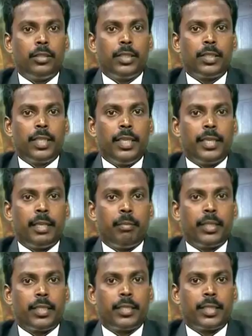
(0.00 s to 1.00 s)
So, the tree can
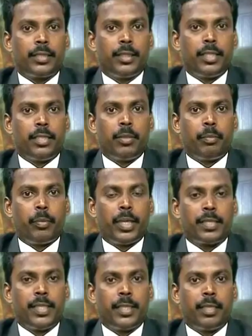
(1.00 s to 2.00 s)
be constructed that is your
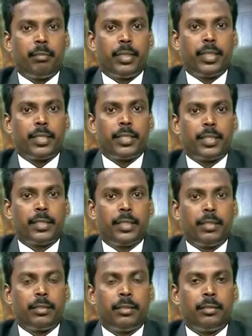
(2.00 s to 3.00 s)
parse tree can be
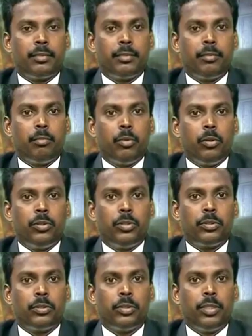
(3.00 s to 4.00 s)
constructed both